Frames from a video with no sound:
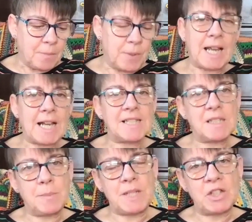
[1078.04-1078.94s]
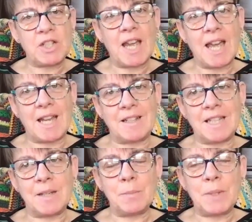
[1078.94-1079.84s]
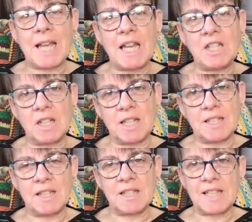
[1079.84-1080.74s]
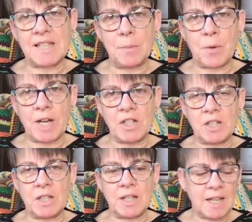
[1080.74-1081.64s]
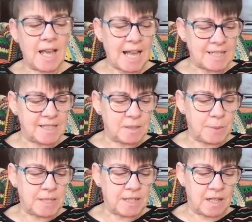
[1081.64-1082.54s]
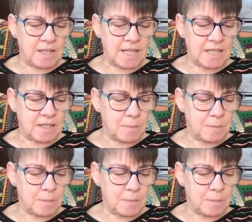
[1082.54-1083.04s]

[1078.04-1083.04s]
But it has to be shared. The implication is that celebration has to be done in